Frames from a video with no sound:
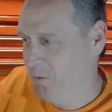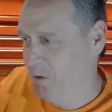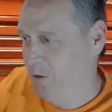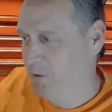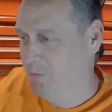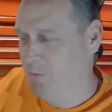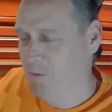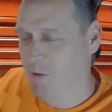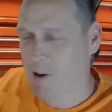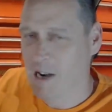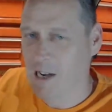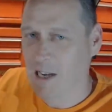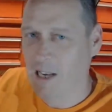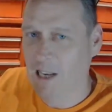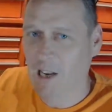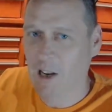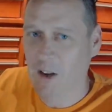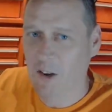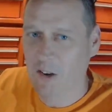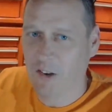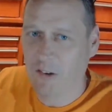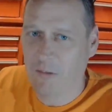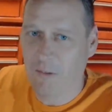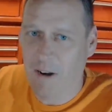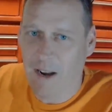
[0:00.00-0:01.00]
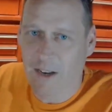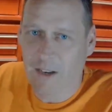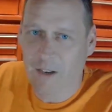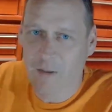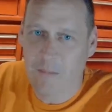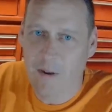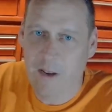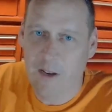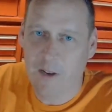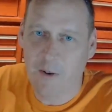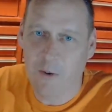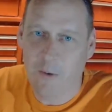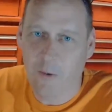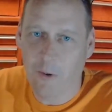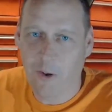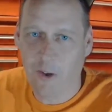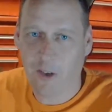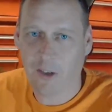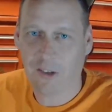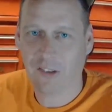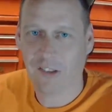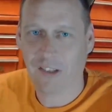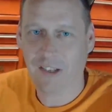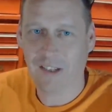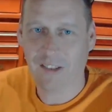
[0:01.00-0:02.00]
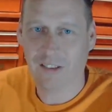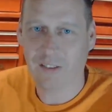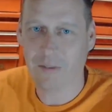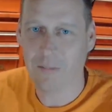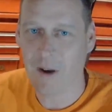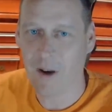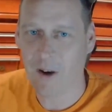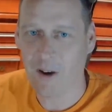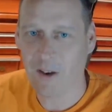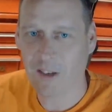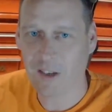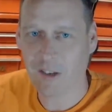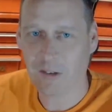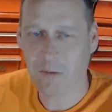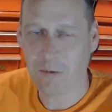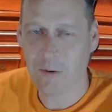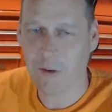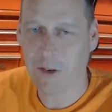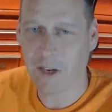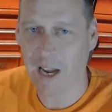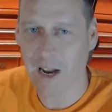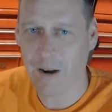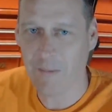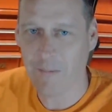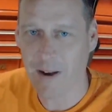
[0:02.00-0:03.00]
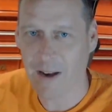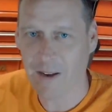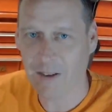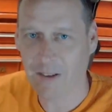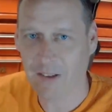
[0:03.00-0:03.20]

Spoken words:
It was really loose around the middle, and I said to Mark as we were going